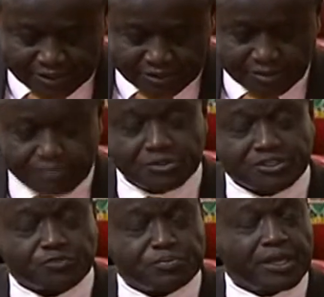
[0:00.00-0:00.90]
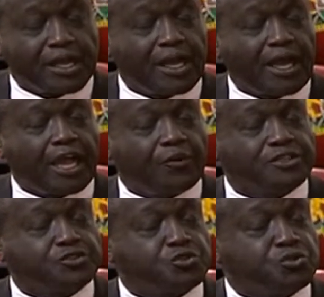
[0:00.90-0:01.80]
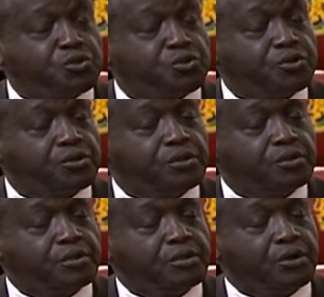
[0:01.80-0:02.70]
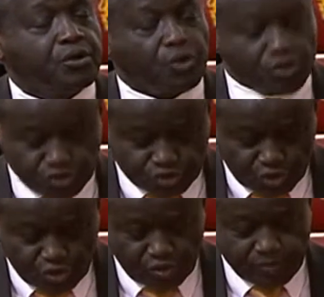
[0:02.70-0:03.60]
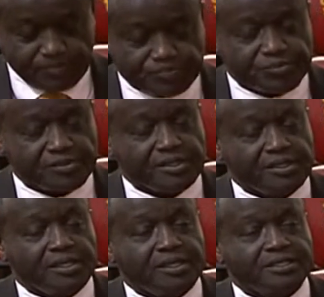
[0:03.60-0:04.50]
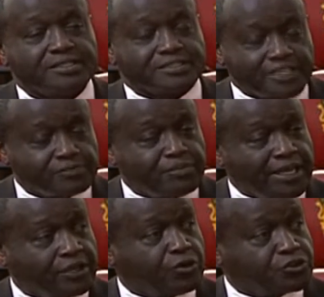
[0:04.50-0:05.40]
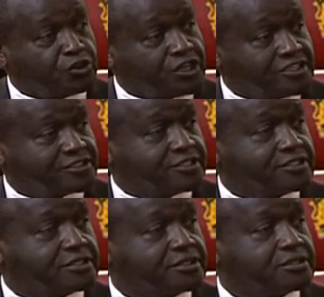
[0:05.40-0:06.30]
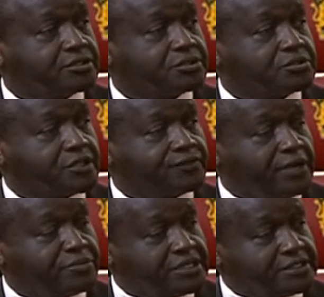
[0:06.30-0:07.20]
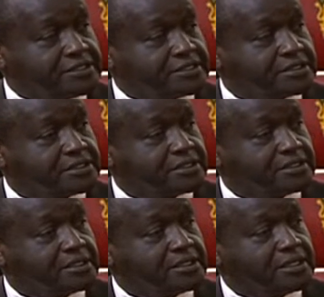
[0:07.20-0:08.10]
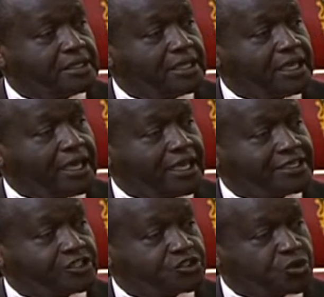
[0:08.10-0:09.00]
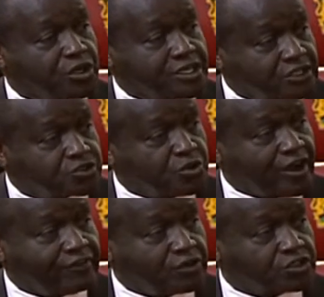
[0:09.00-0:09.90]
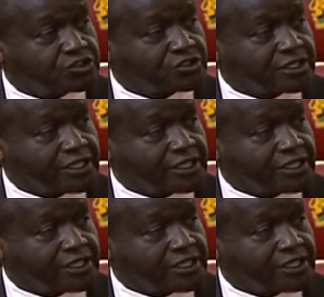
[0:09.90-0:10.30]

that, Mr. Speaker, I want to also send my condolences to the families and the soldiers who have lost